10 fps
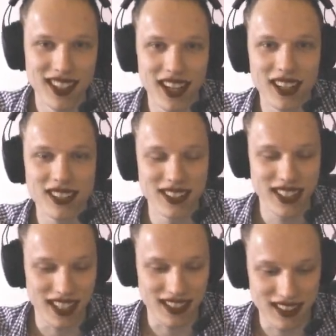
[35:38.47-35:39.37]
I'll see you
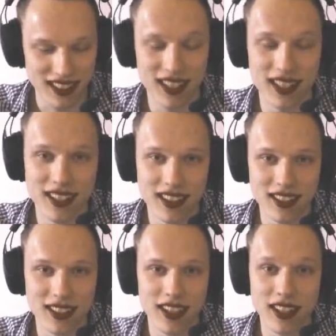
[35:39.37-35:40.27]
guys uh,
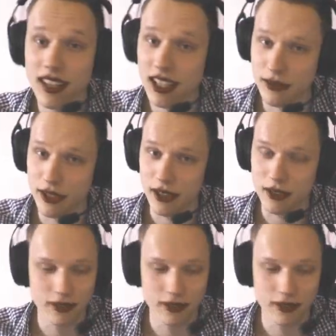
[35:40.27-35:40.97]
in the next video.